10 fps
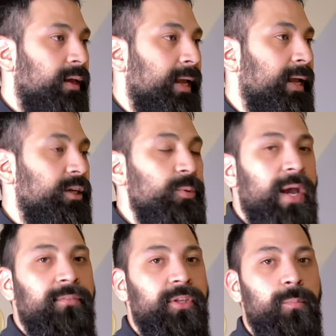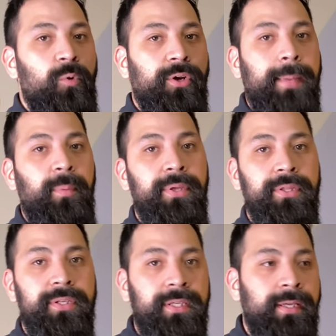And you have a little more
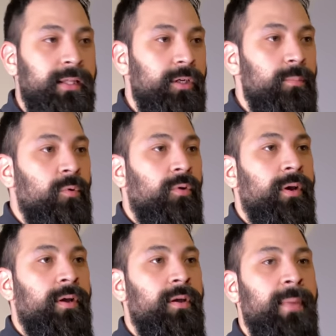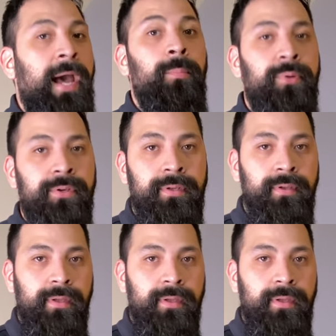capability and a little more um, output